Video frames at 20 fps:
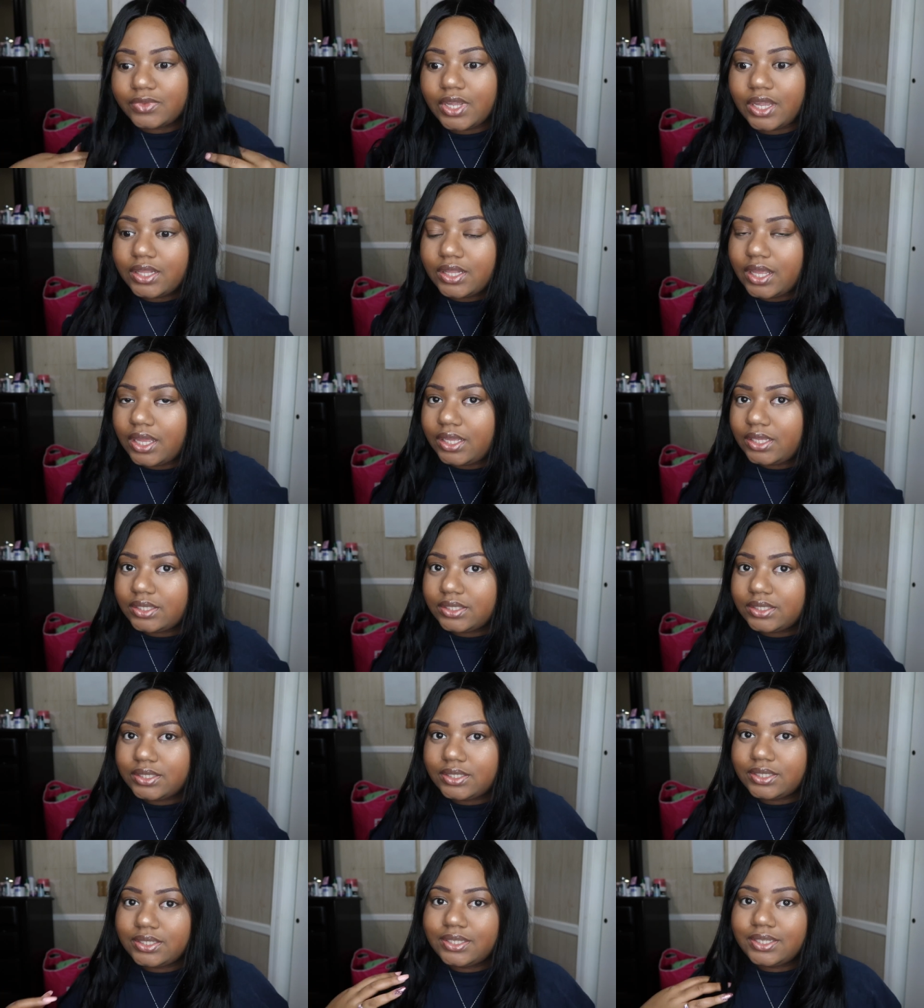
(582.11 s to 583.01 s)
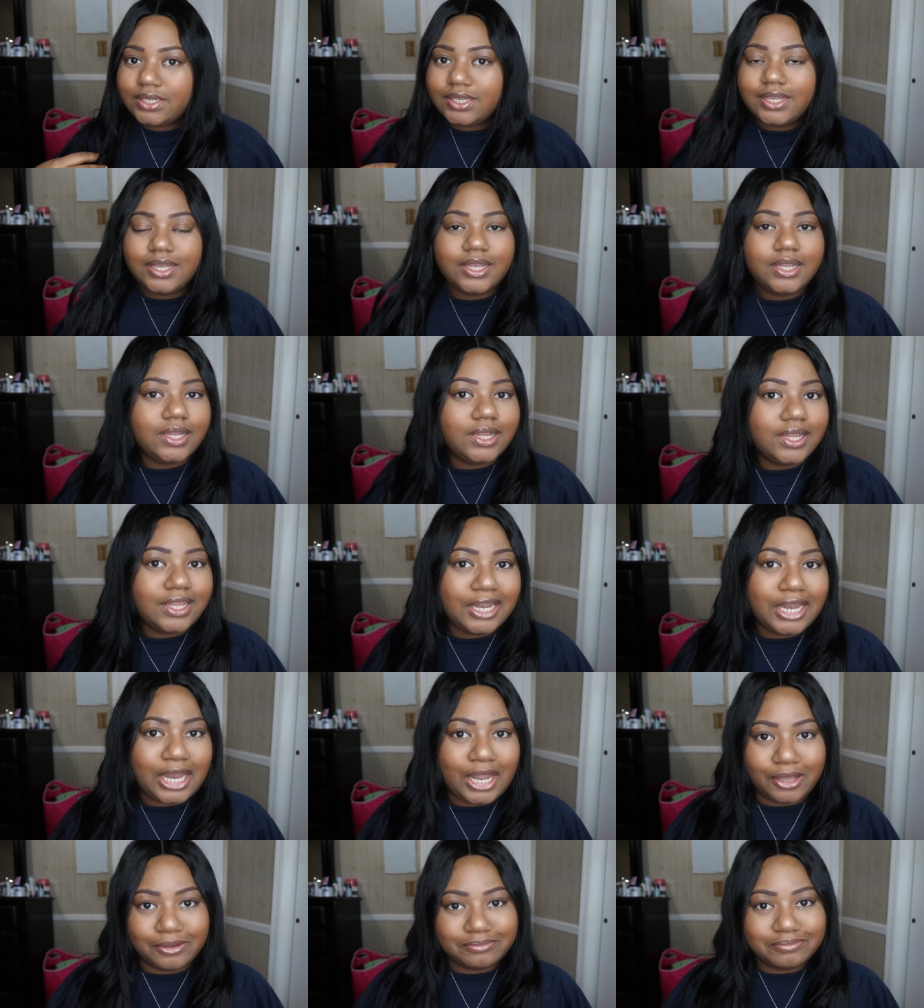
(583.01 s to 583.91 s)
Like that.
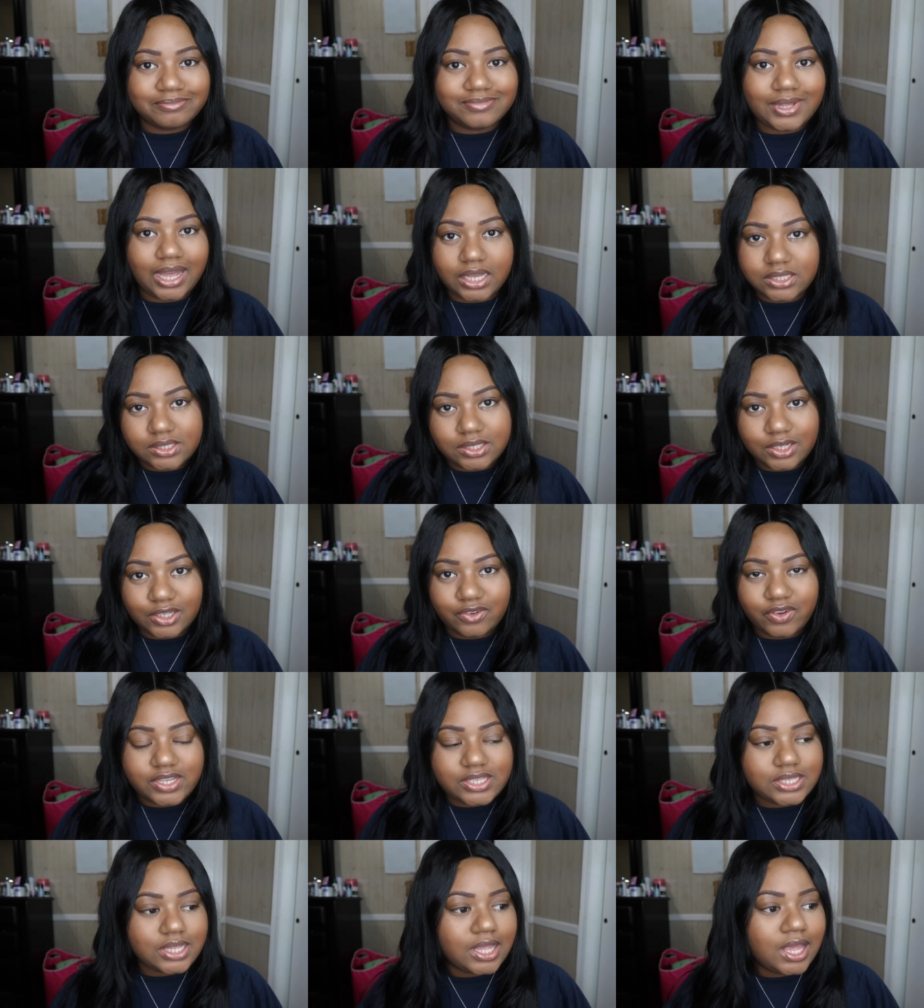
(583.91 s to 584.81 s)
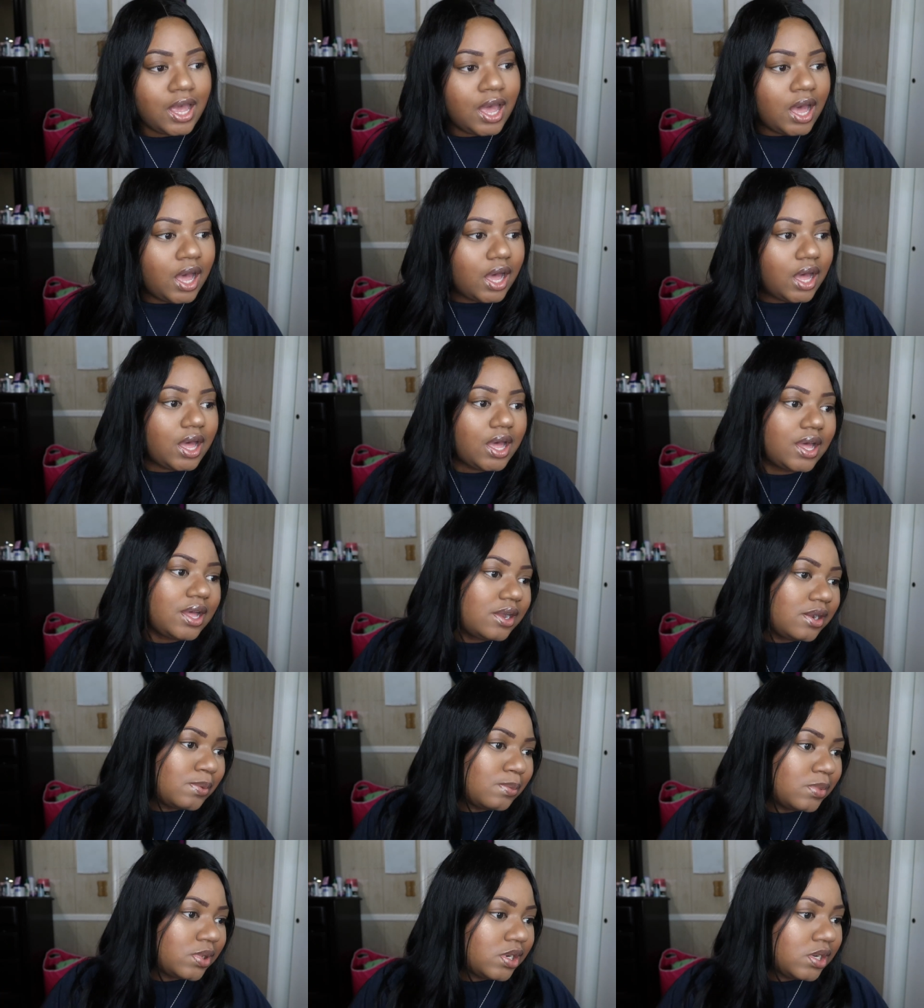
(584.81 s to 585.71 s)
No, I still look crazy.
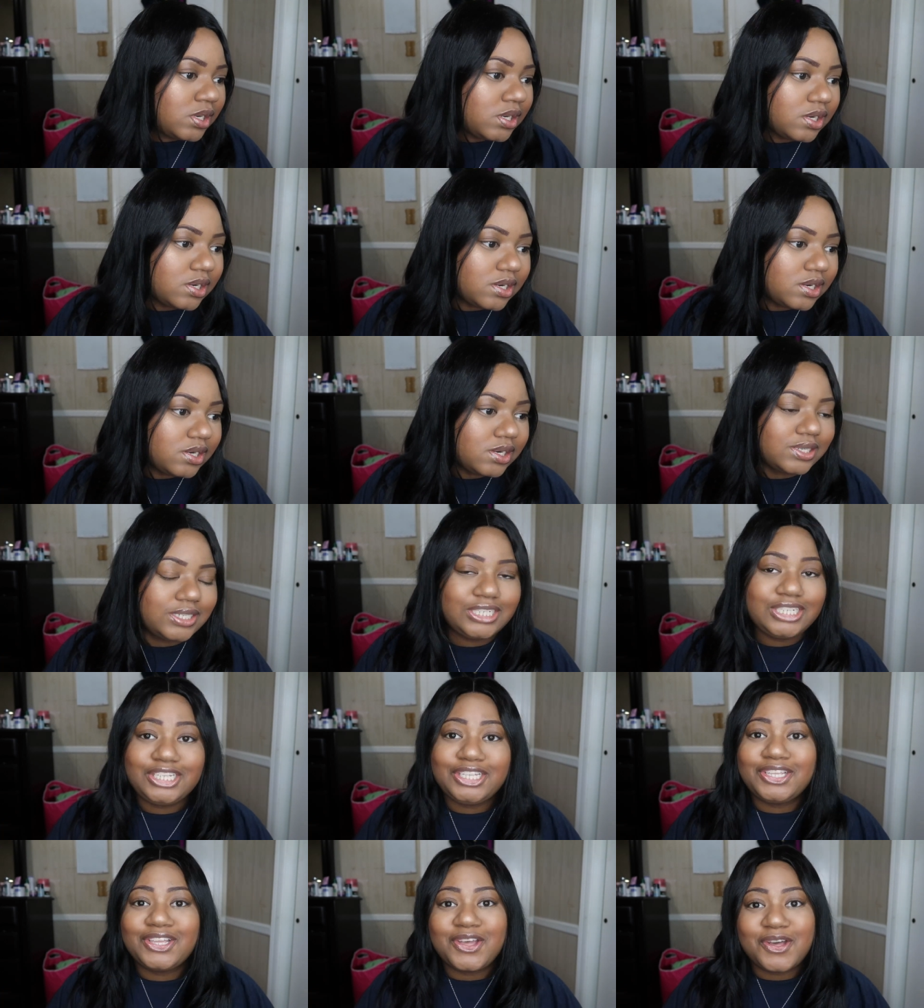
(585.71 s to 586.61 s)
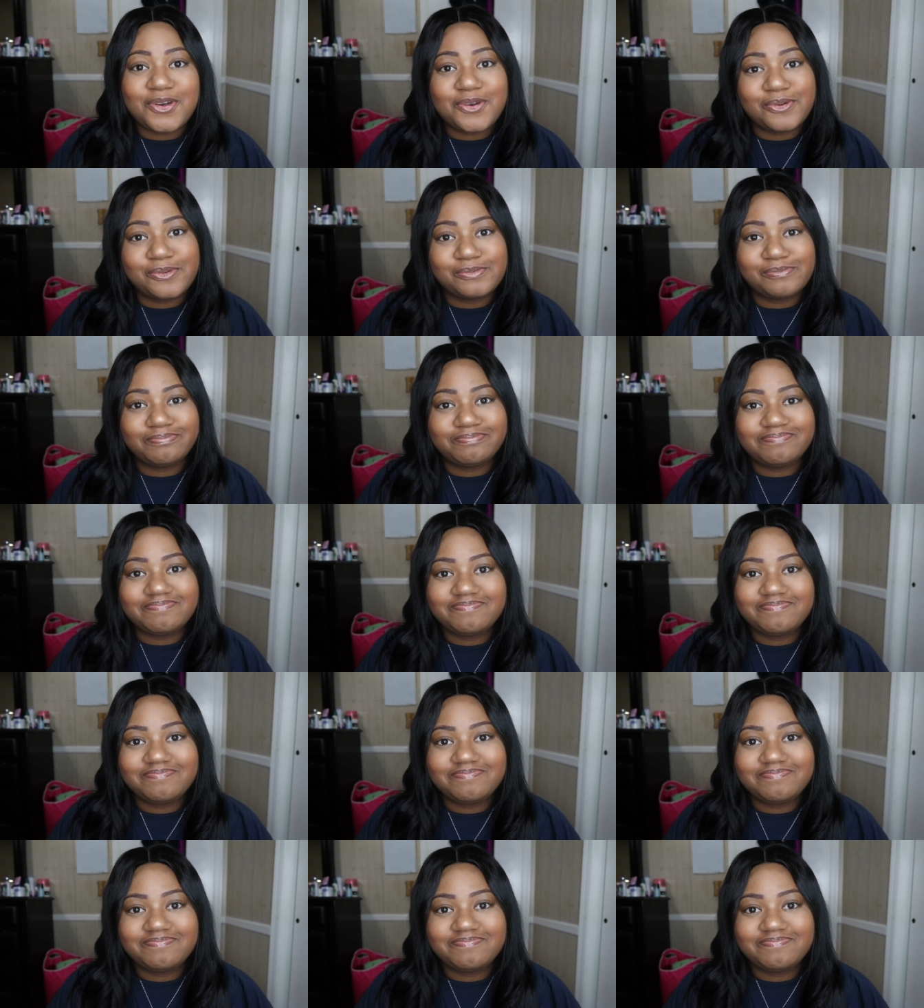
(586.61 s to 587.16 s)
Yo.